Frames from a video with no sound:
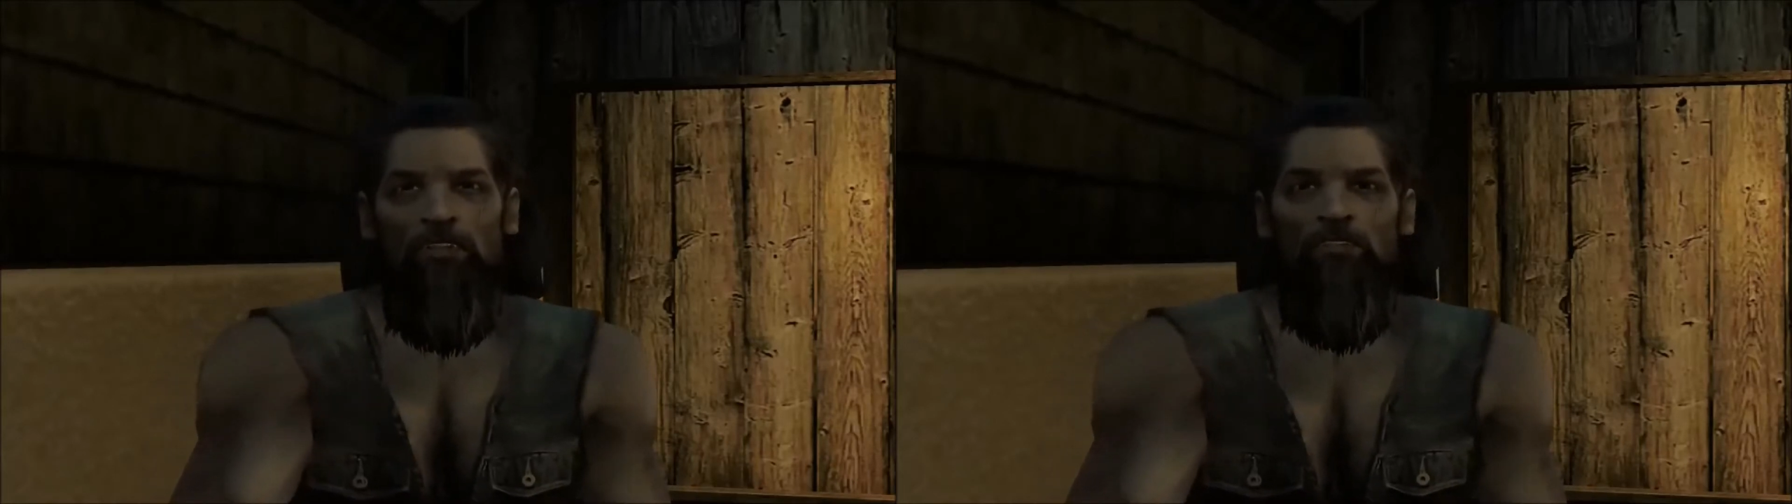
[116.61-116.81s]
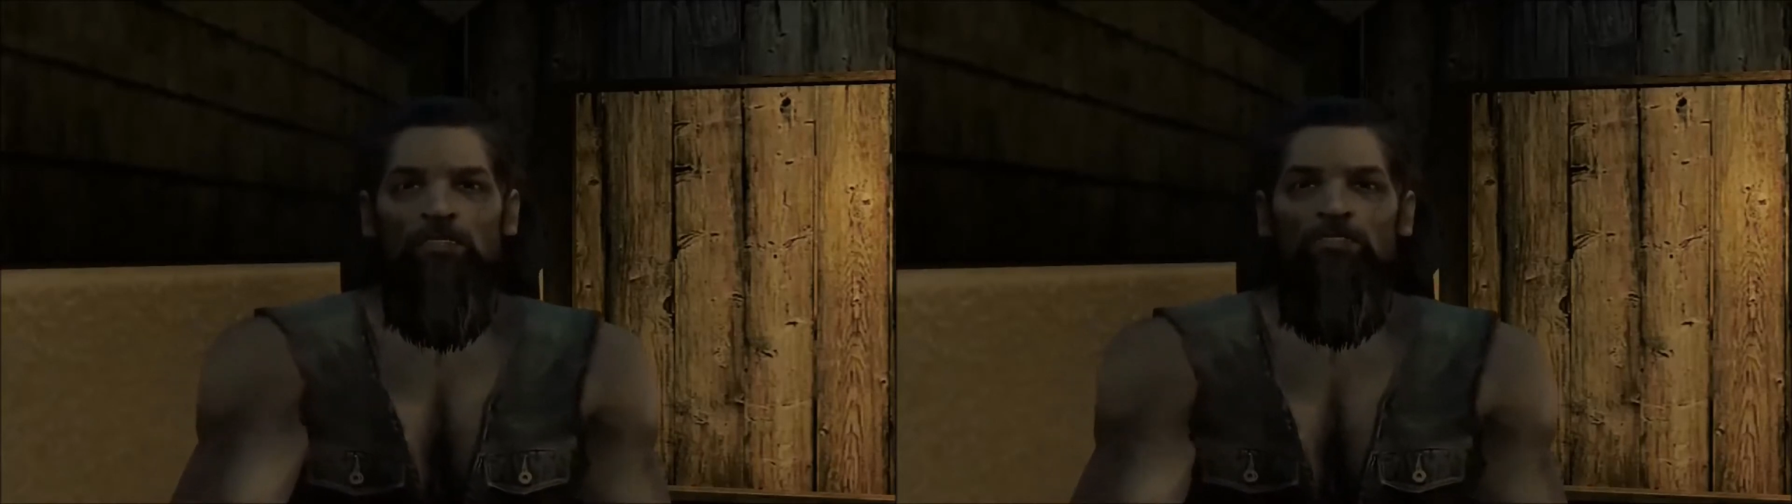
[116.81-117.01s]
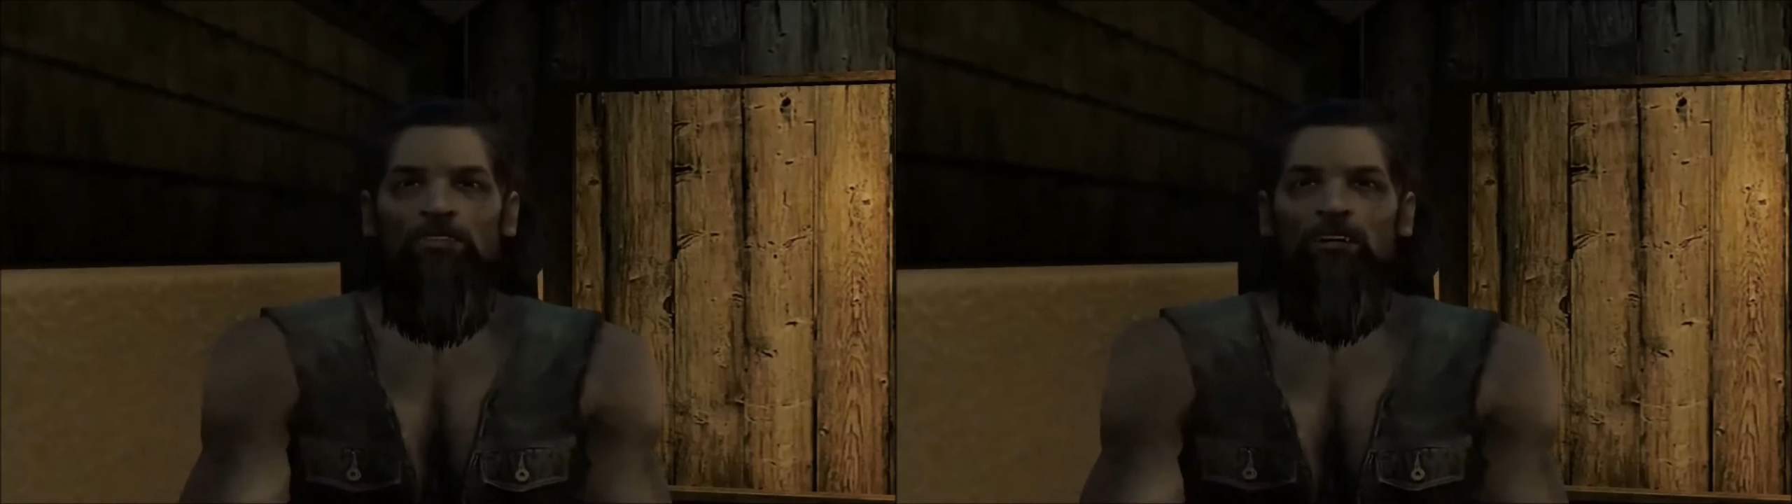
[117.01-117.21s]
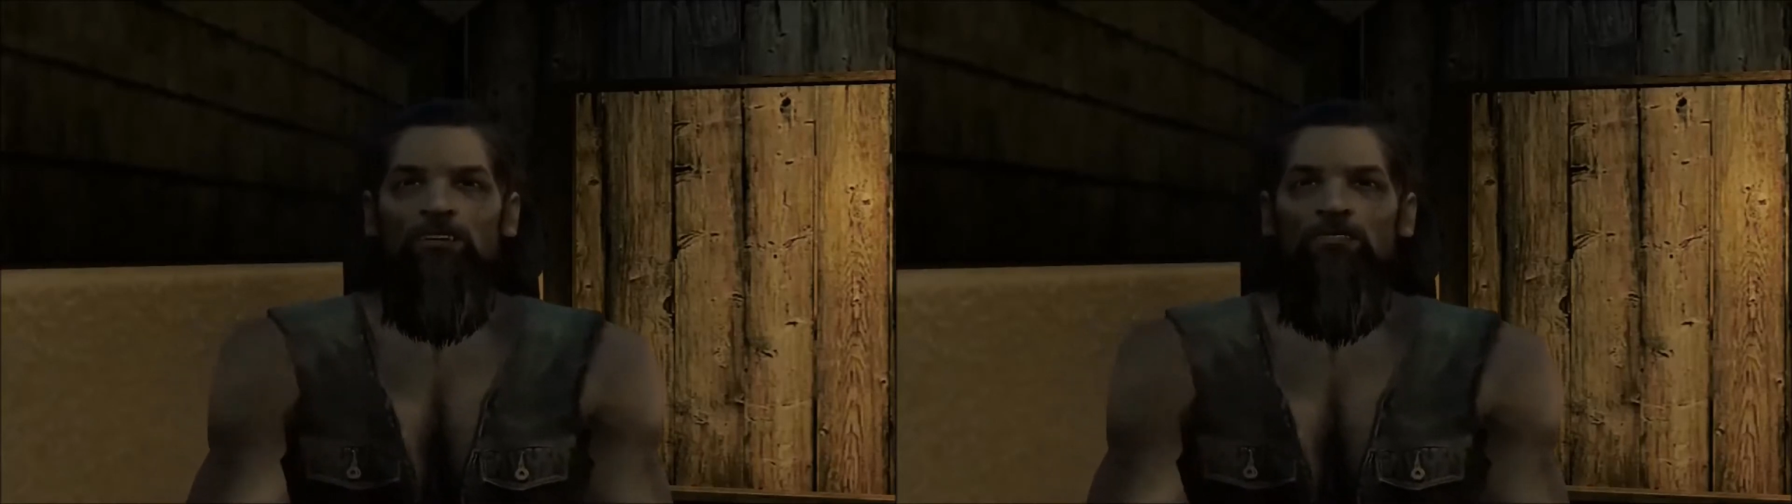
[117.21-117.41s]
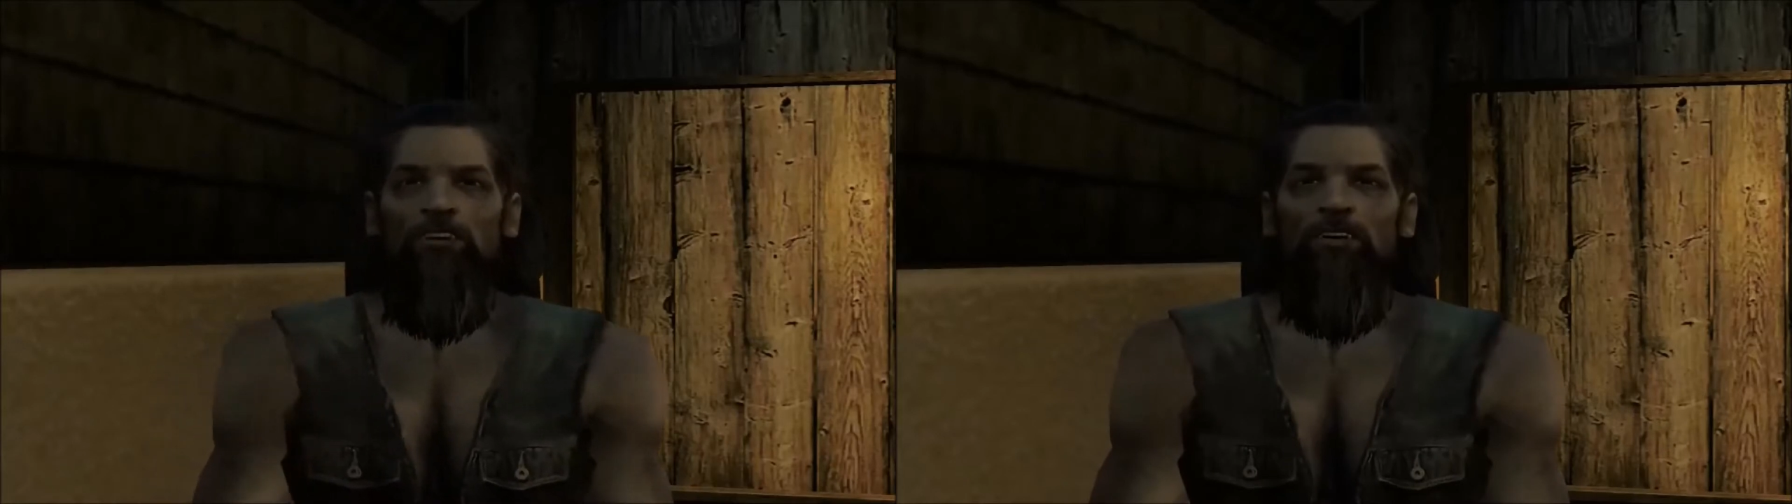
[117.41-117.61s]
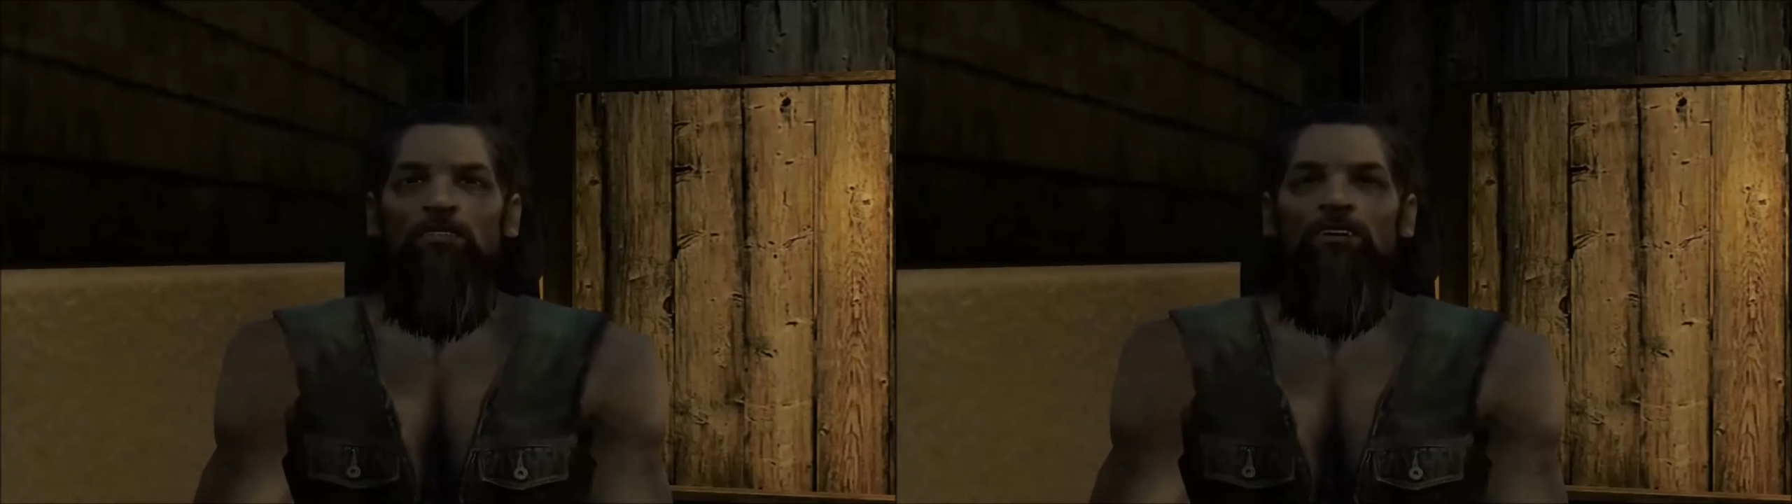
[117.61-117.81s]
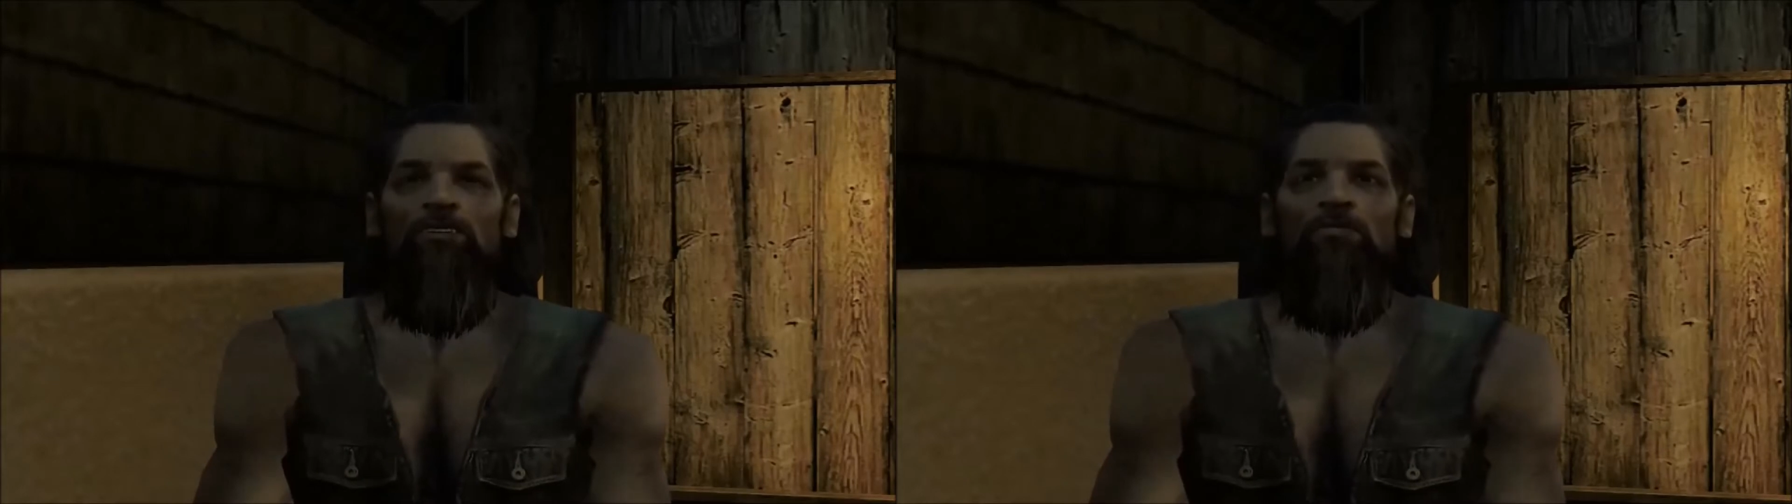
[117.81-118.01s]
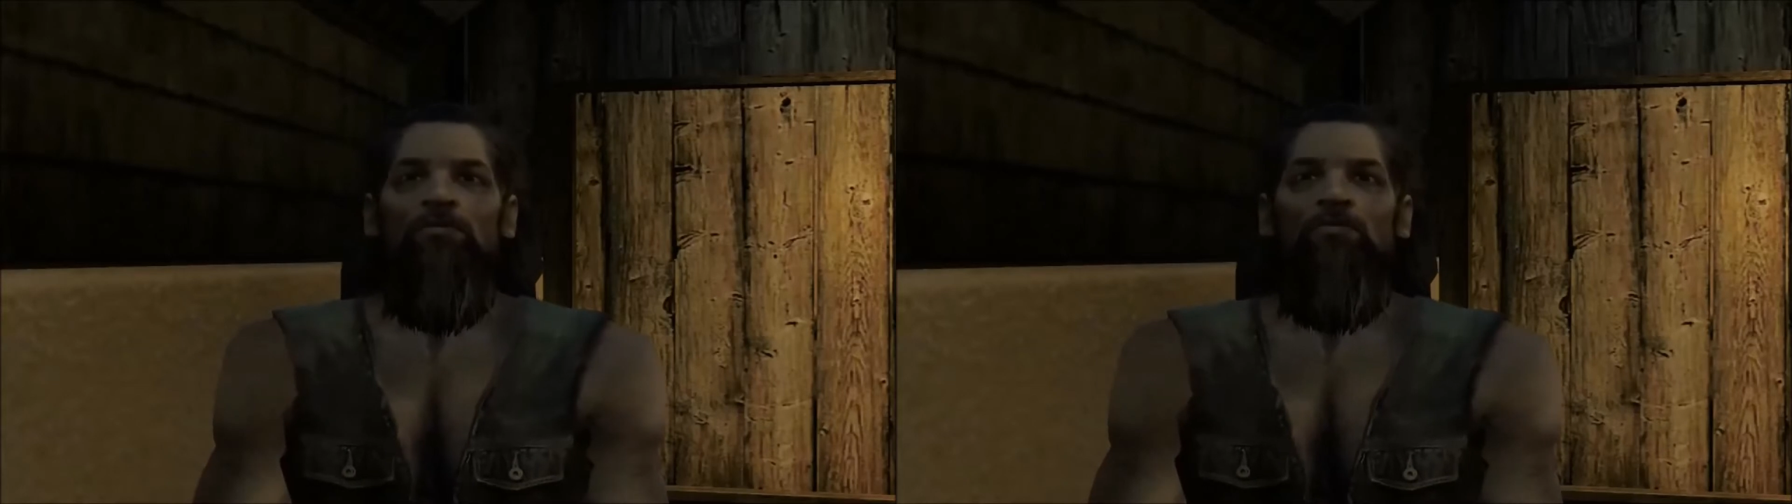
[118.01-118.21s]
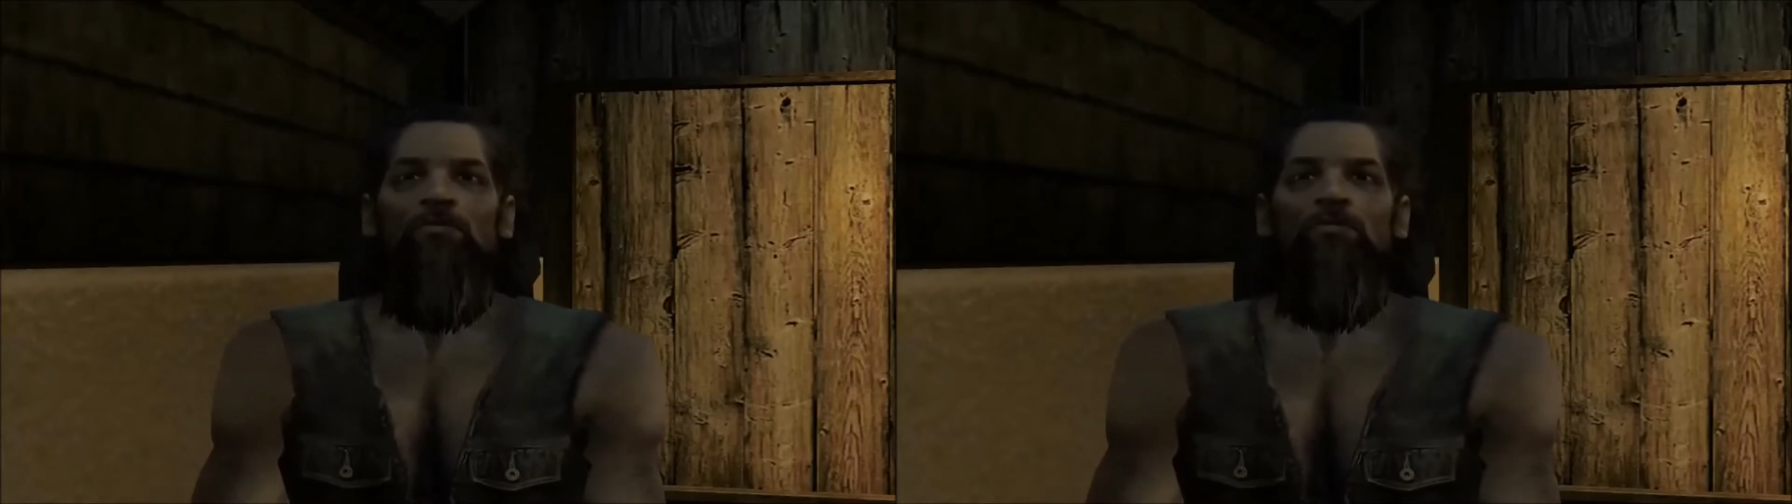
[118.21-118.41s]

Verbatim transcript: thousand times already.